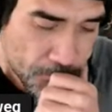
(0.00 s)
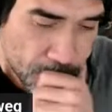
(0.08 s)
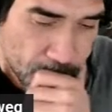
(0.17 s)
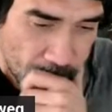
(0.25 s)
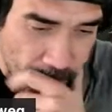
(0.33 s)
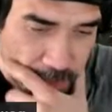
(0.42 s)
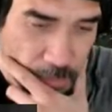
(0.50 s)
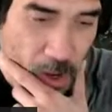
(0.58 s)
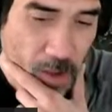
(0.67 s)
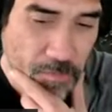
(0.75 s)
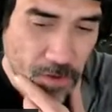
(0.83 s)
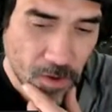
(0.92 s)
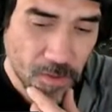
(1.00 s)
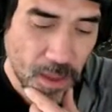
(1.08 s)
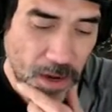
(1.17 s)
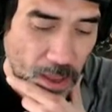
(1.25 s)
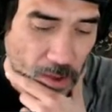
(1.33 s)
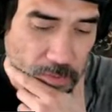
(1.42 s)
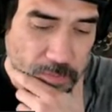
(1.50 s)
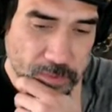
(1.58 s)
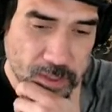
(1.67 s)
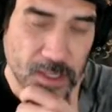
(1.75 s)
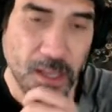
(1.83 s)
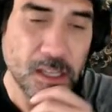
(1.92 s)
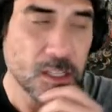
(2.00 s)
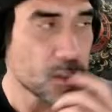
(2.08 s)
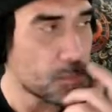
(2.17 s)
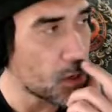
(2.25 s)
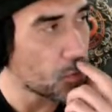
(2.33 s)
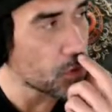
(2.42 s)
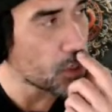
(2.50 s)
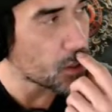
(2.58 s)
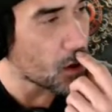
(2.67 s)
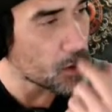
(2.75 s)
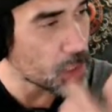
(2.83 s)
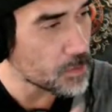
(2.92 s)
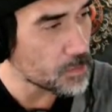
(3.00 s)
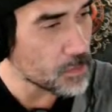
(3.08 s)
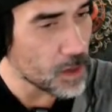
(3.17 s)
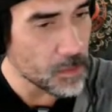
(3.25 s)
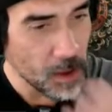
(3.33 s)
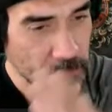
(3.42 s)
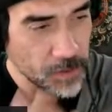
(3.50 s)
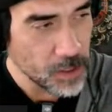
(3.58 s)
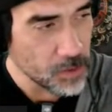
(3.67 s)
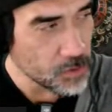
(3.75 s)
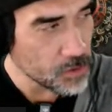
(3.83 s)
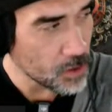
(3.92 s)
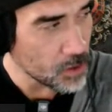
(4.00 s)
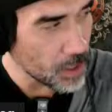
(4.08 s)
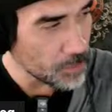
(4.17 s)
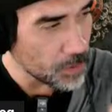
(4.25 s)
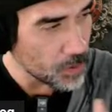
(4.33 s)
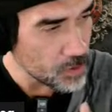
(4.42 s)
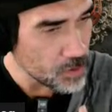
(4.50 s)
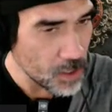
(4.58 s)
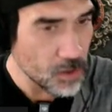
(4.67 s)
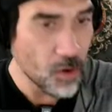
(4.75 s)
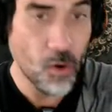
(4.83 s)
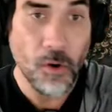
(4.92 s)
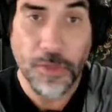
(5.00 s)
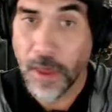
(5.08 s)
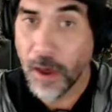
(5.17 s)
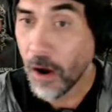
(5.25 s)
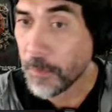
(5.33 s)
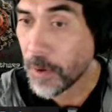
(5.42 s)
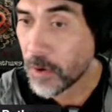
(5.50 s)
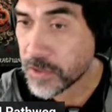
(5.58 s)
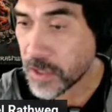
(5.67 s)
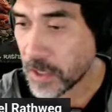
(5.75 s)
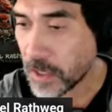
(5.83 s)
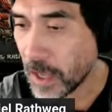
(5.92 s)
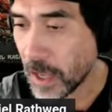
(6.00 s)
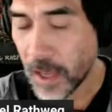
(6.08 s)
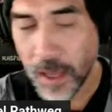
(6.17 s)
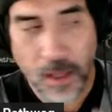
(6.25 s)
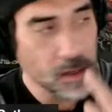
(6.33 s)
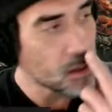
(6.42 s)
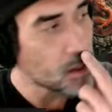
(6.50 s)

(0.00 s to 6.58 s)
I should probably figure that out. Because I could just be a retard and none of my videos are like posting. Or they are posting and